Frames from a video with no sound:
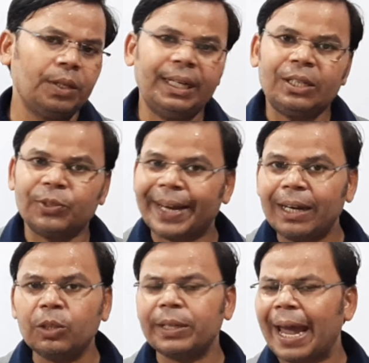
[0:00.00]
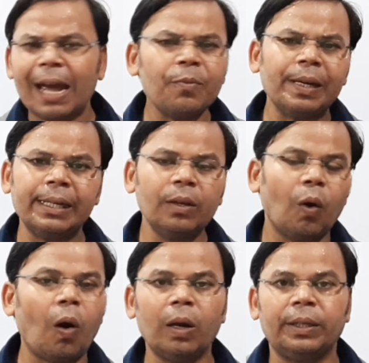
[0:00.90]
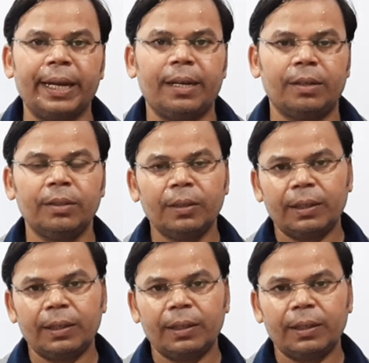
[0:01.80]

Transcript: It rained heavily all day.